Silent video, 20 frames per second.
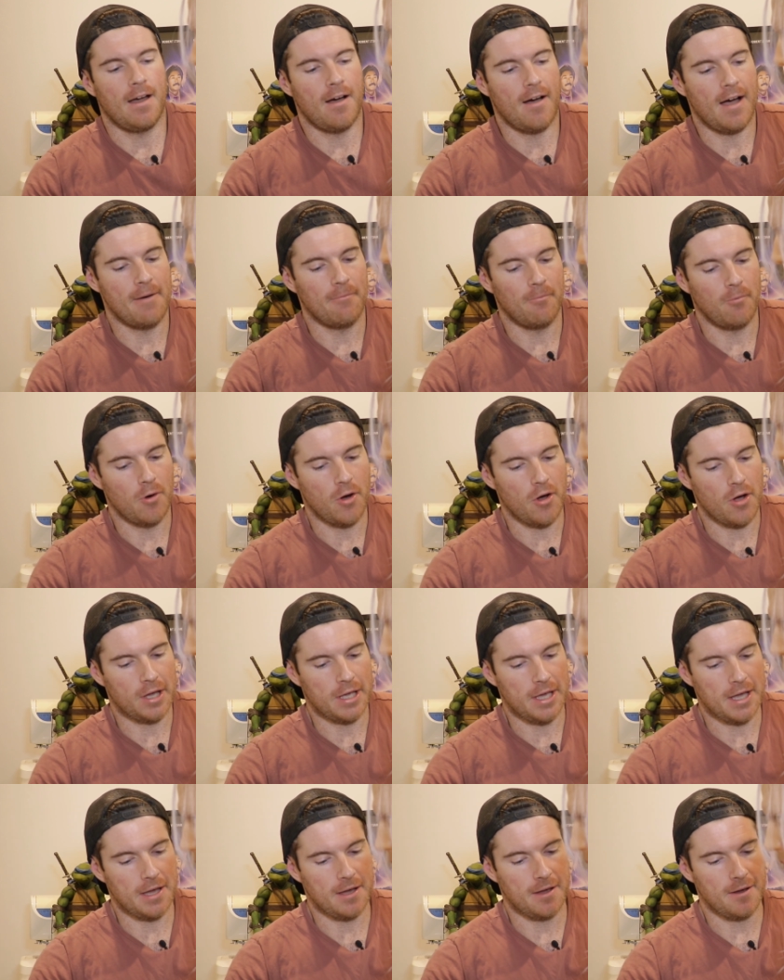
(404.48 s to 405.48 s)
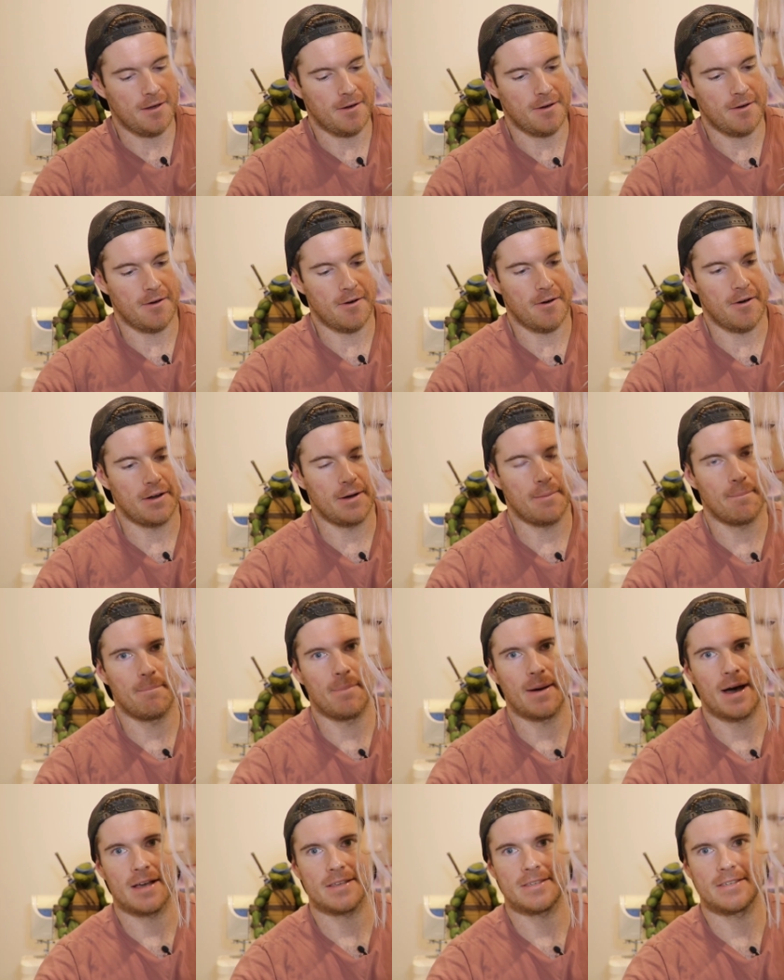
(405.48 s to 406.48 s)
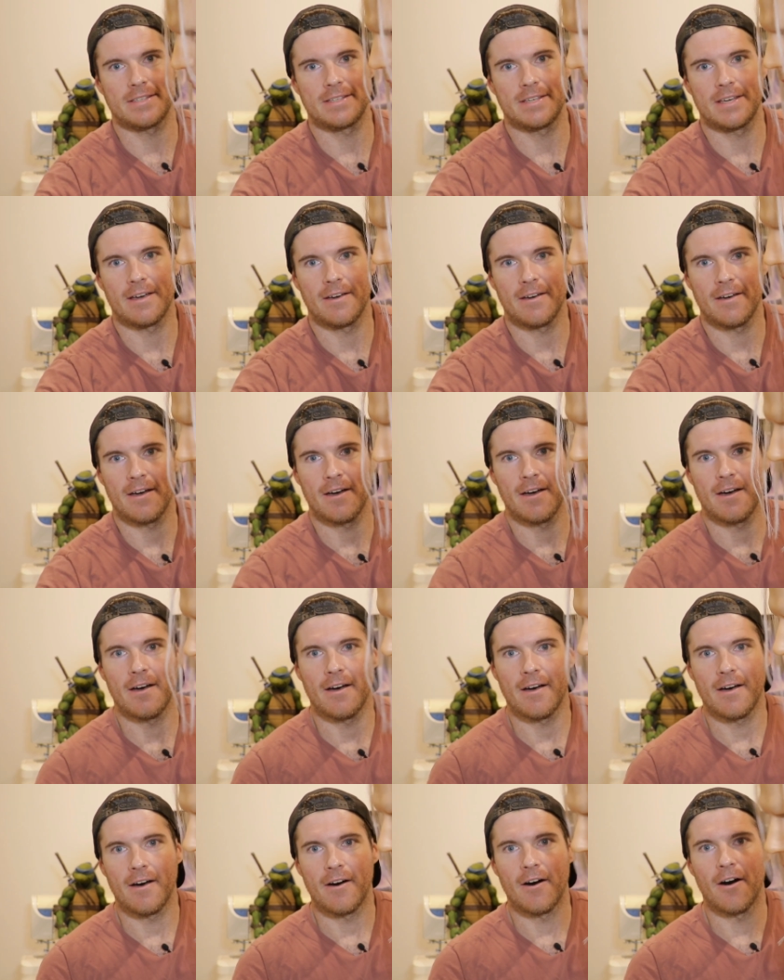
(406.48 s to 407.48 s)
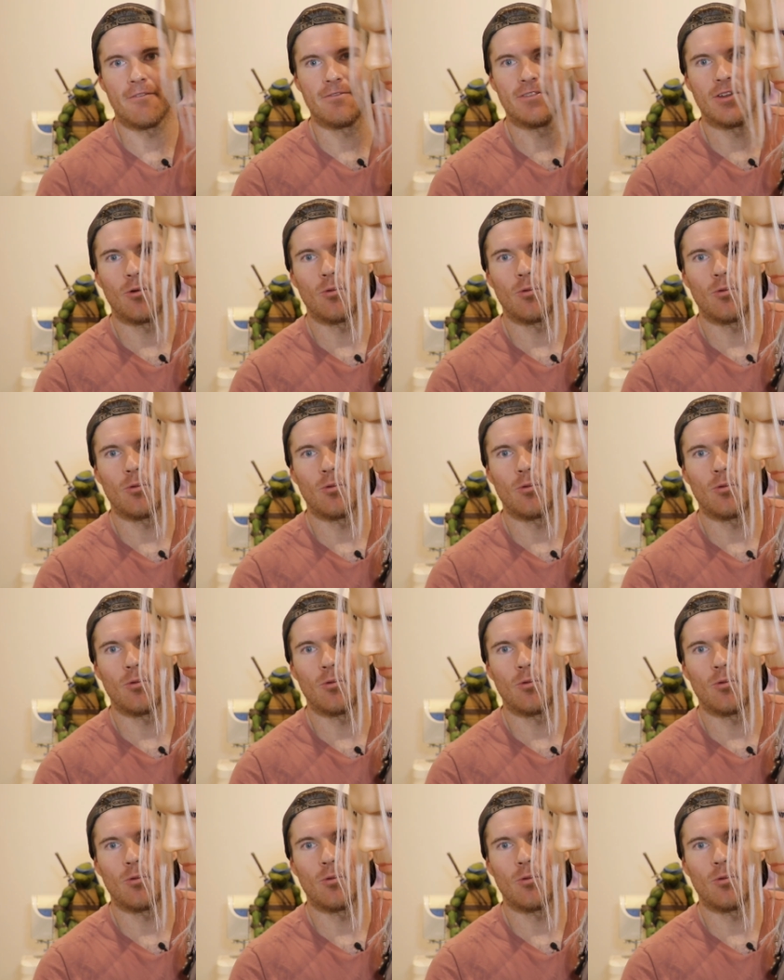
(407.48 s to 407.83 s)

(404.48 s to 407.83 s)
I'm working on a bust of The